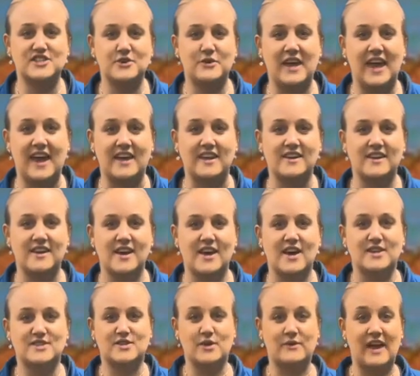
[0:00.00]
you can.
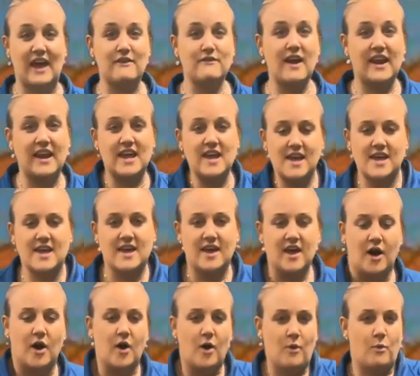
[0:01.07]
So get ready,
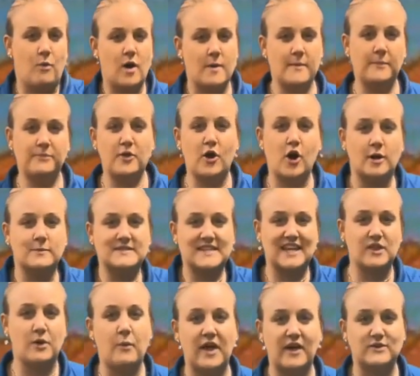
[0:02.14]
Warm up the arms, get
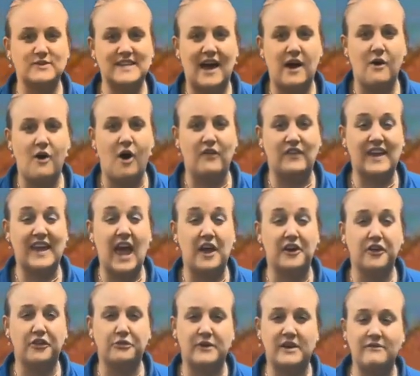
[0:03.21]
the wiggles out on the count of
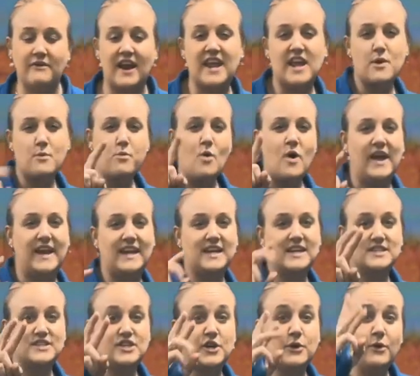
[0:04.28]
three. Ready? One,
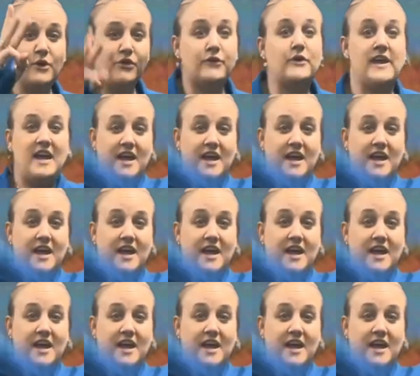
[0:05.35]
two, three.